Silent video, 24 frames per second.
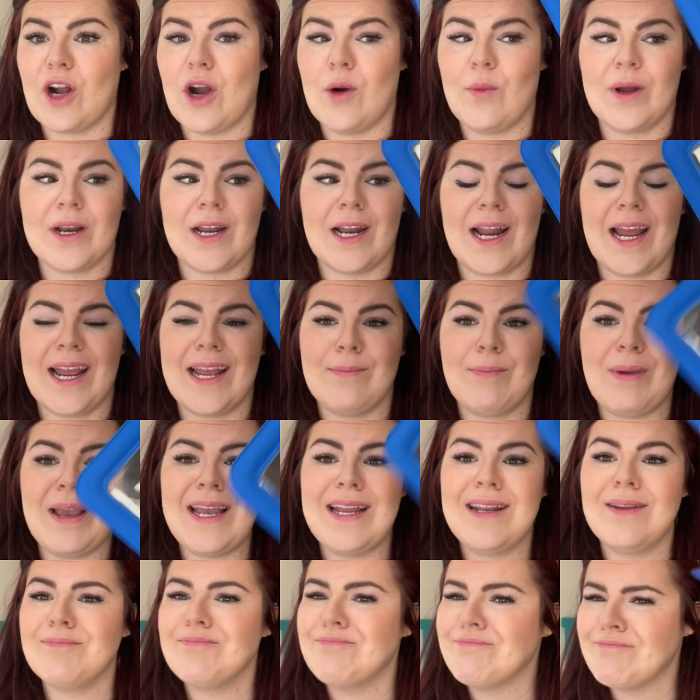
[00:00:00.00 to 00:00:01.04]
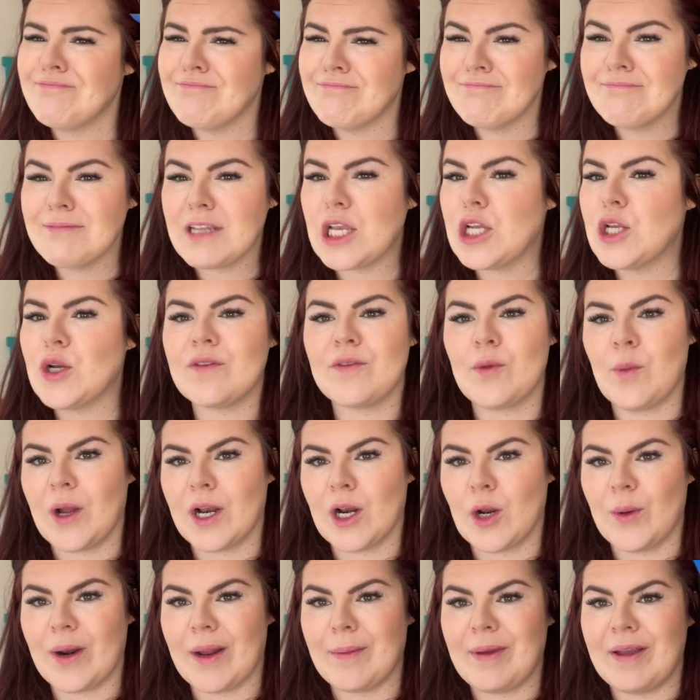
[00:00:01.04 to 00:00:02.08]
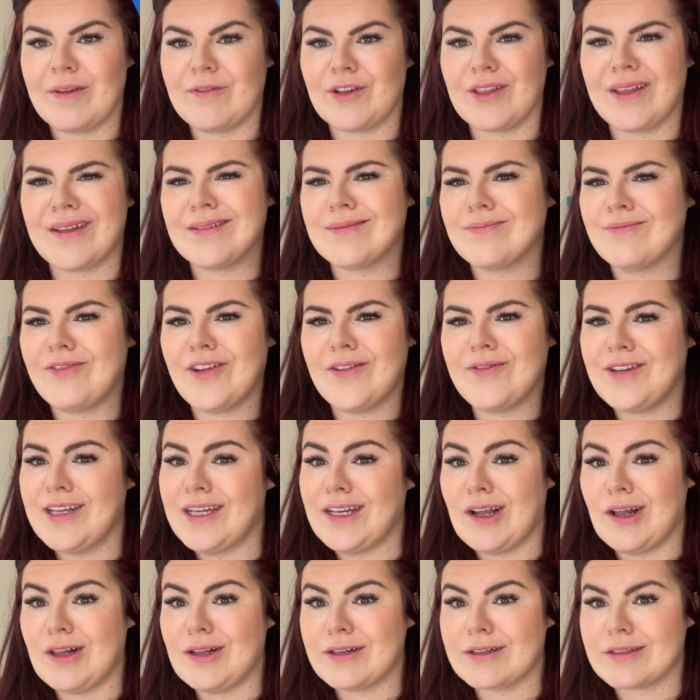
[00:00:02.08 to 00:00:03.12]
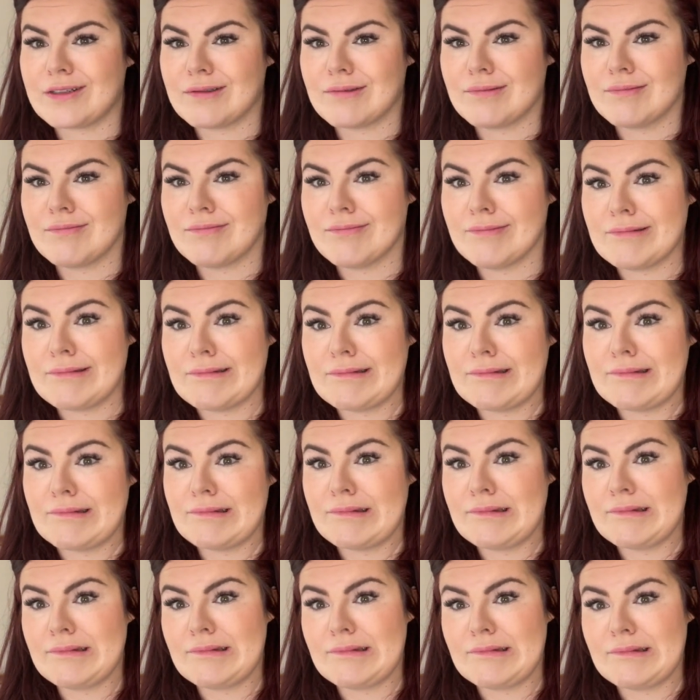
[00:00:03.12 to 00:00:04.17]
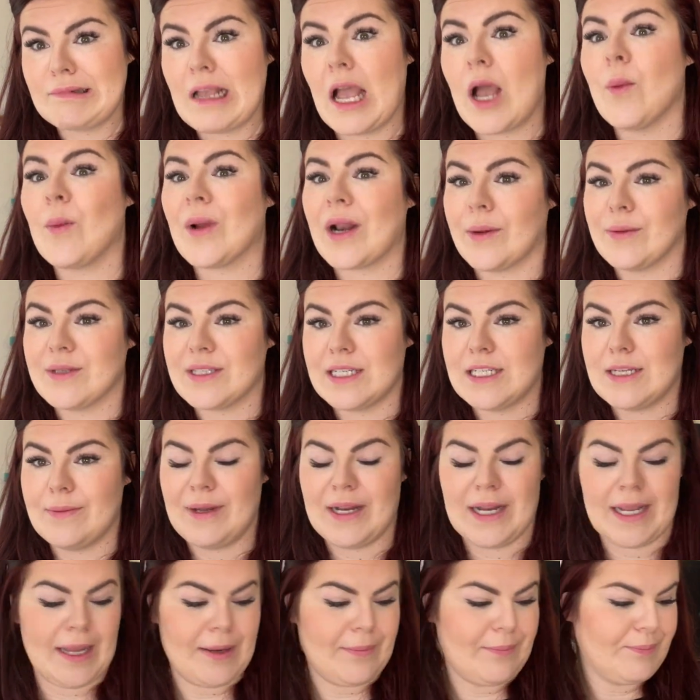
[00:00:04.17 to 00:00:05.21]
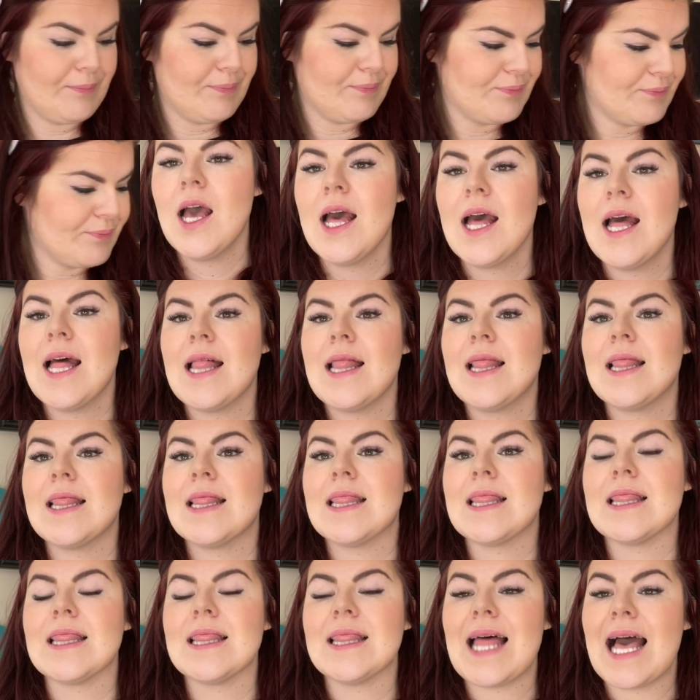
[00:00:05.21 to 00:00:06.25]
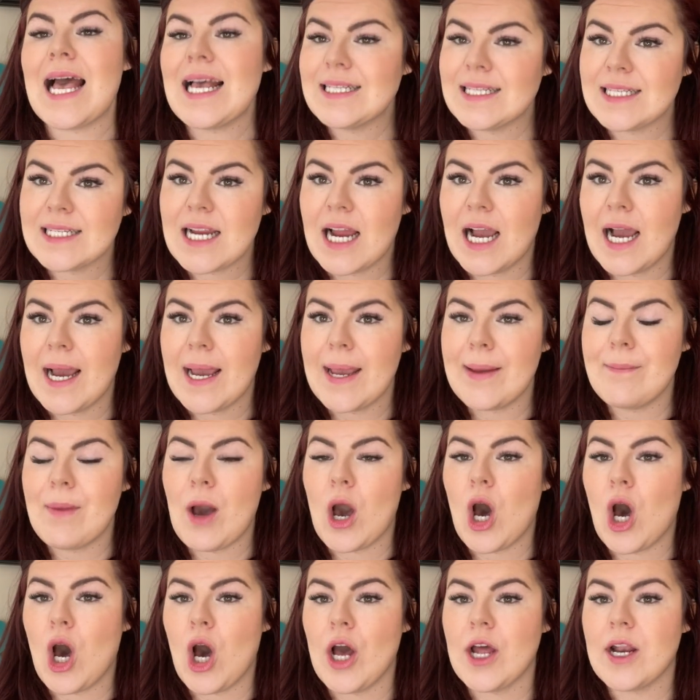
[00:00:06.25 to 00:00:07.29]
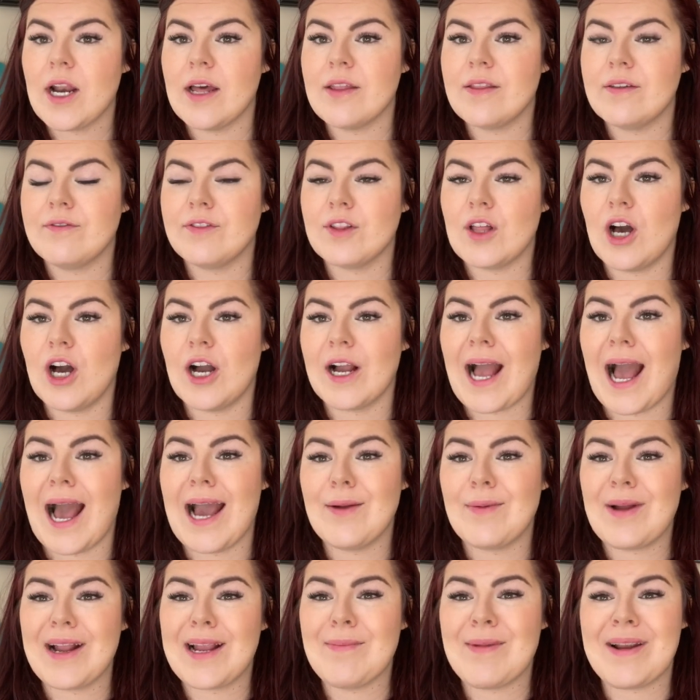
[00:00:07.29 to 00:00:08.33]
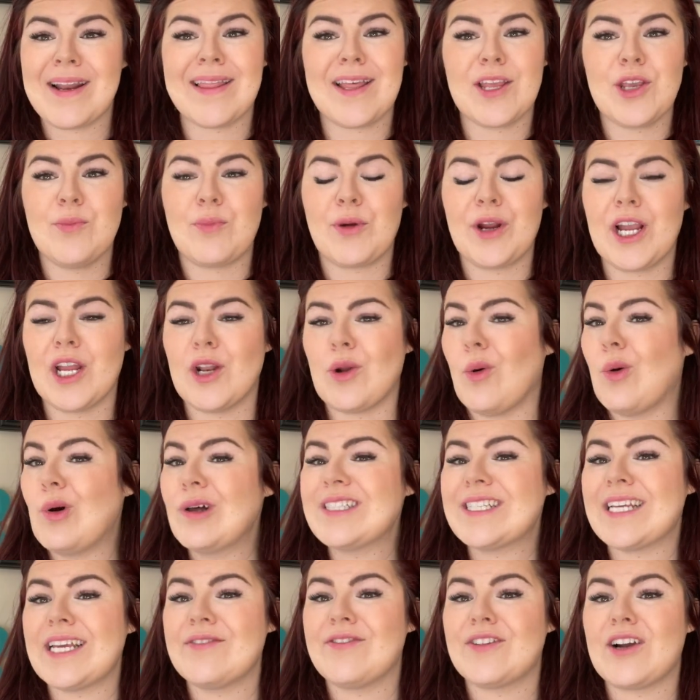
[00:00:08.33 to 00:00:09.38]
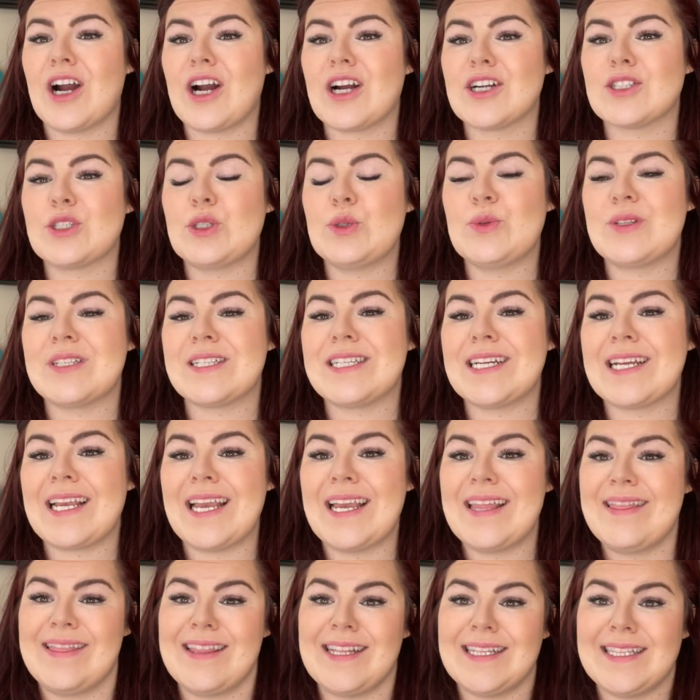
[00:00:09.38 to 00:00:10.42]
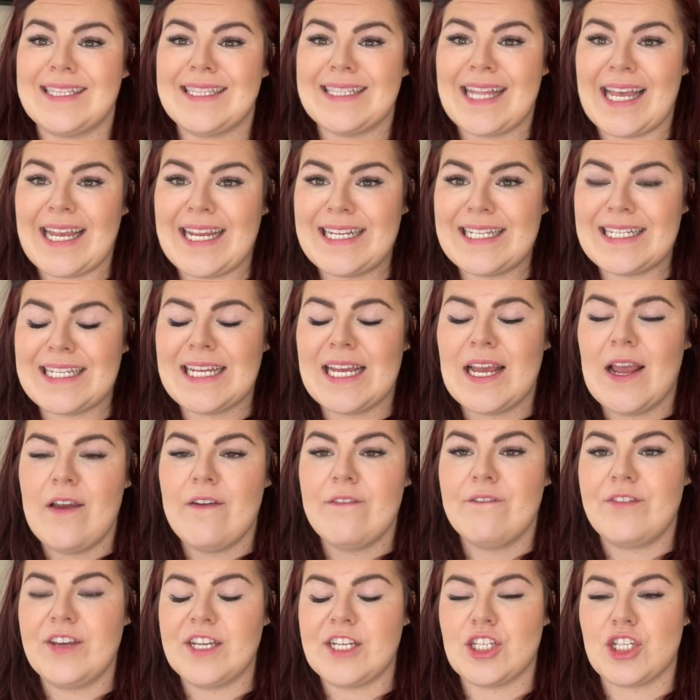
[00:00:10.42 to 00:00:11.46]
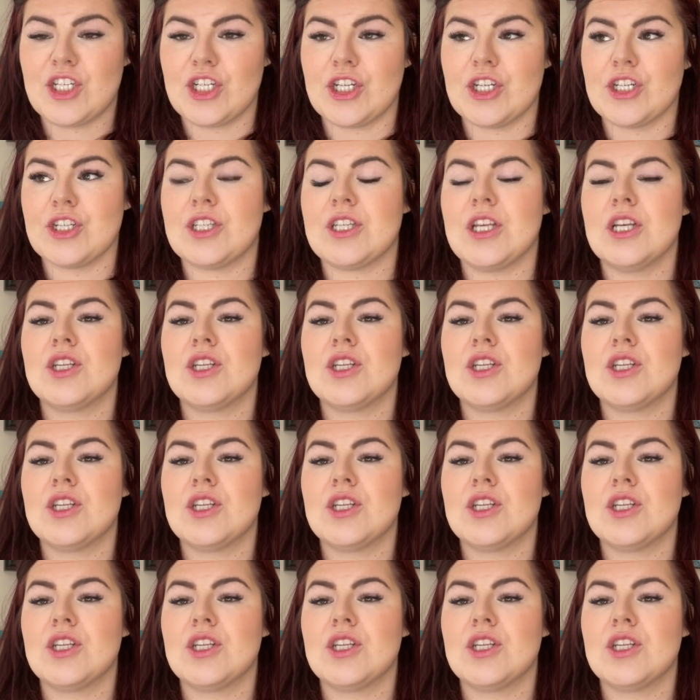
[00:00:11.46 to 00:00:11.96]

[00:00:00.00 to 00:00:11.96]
one, and I paid, you don't even want to know what I paid for this, $15 when I was in Dominican. Last time on the vlog, I recommended that you bring an old gift card to stick in the light fixtures